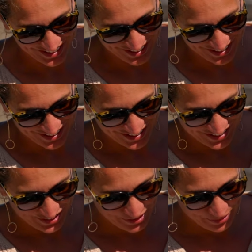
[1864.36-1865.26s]
future is
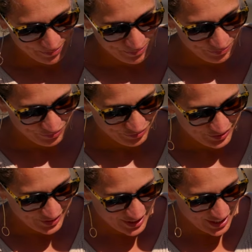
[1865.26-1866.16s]
unknown, but
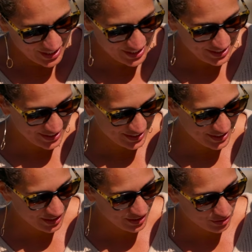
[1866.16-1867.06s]
what I'm gonna
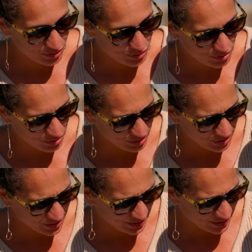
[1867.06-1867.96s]
try to
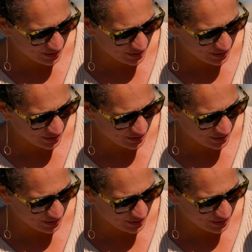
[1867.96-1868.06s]
do